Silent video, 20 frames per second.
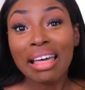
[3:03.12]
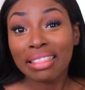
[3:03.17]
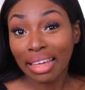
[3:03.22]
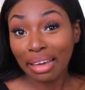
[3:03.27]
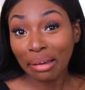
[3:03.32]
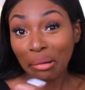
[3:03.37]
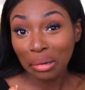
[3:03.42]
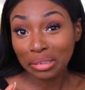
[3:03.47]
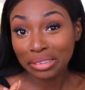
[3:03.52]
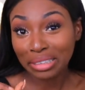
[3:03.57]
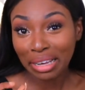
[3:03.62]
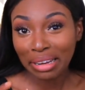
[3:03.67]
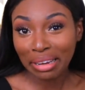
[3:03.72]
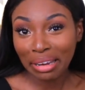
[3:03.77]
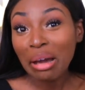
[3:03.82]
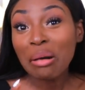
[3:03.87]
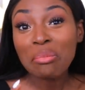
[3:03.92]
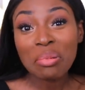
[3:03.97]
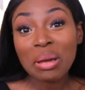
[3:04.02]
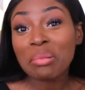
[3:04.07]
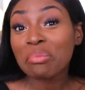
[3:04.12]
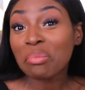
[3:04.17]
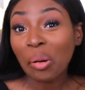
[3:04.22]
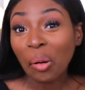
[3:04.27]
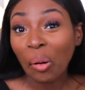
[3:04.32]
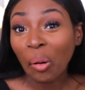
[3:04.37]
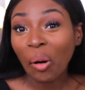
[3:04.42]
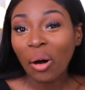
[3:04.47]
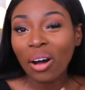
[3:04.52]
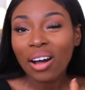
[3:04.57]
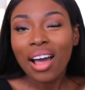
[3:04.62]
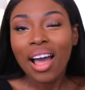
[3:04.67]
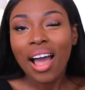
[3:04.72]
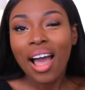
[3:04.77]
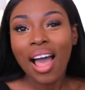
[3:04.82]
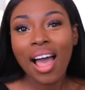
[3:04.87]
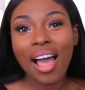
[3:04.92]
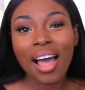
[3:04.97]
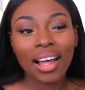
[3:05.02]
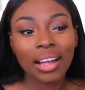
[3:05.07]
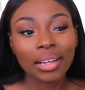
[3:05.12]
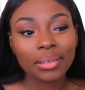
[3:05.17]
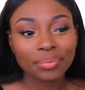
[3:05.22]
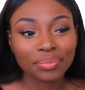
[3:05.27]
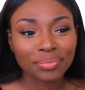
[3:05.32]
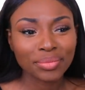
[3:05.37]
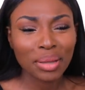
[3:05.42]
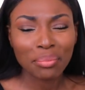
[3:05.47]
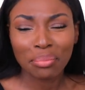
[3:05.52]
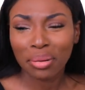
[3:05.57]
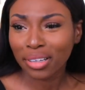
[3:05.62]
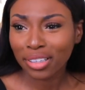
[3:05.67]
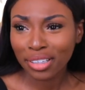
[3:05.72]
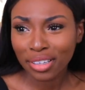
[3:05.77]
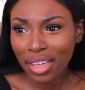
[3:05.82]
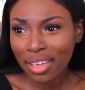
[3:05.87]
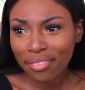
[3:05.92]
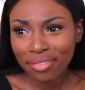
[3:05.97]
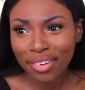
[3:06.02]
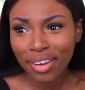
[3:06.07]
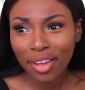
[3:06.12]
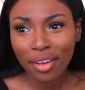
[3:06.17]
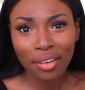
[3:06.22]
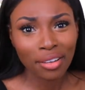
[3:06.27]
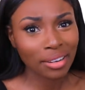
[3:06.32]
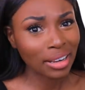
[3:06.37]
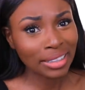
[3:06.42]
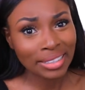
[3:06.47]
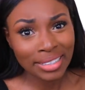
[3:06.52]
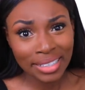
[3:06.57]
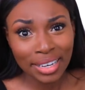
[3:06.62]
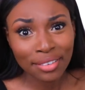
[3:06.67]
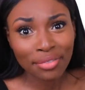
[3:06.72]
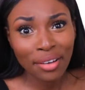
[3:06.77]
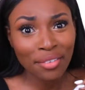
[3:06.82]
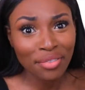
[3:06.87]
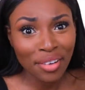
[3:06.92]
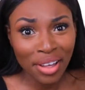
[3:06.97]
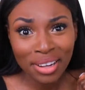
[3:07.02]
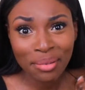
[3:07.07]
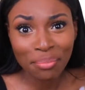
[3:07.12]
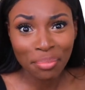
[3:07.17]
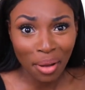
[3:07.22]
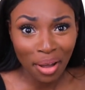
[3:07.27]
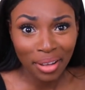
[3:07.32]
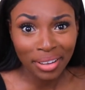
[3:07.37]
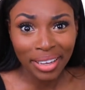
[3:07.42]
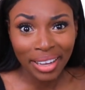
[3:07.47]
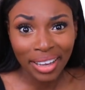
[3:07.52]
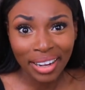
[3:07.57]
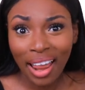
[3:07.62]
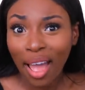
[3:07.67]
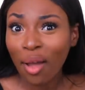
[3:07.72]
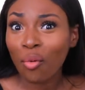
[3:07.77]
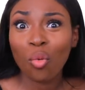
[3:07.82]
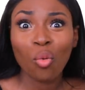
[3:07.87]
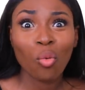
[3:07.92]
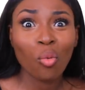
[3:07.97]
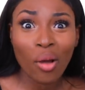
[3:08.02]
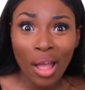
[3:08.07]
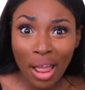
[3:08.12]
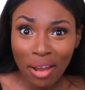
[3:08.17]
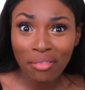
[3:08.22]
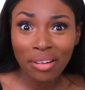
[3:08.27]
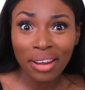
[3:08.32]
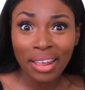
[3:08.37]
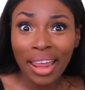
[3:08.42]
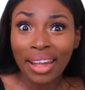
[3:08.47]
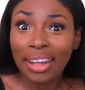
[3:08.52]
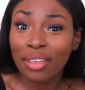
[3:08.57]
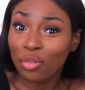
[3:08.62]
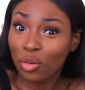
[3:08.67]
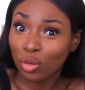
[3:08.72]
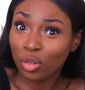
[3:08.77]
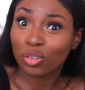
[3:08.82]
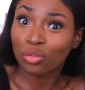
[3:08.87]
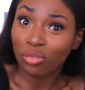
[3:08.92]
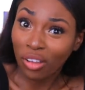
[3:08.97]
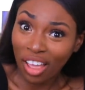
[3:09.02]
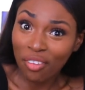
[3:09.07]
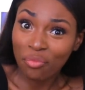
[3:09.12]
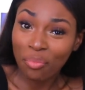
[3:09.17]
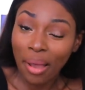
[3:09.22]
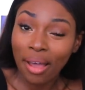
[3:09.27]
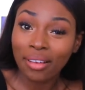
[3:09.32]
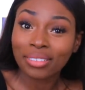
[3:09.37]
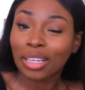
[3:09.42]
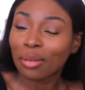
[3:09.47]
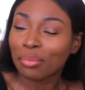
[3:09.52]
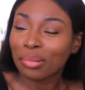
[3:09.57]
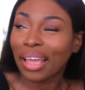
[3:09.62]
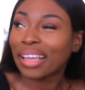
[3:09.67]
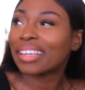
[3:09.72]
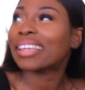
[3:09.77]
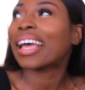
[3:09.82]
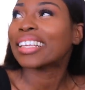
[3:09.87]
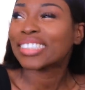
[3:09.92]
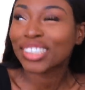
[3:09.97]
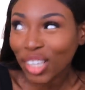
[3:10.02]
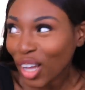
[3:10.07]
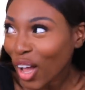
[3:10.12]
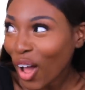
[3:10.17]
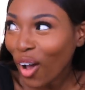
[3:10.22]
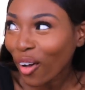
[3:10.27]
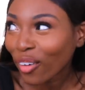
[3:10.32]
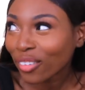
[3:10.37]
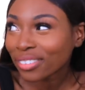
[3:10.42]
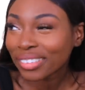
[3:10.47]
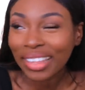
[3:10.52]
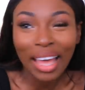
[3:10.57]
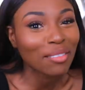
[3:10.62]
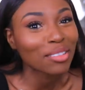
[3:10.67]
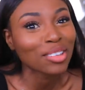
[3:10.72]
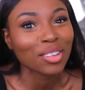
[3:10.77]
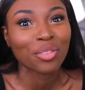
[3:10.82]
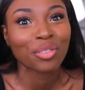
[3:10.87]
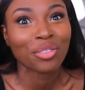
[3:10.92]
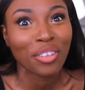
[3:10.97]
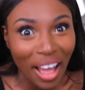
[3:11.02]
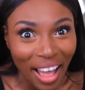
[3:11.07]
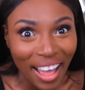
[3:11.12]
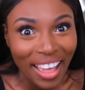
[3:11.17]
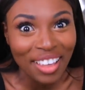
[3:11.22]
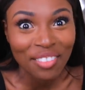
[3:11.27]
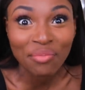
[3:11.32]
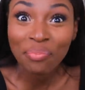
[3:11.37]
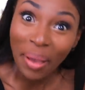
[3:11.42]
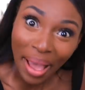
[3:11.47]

that cost a little bit more, um, but you never know. Listen, if I find a bargain, I will wear it. And if it was five pounds, I'd be like, yes, girl, that was five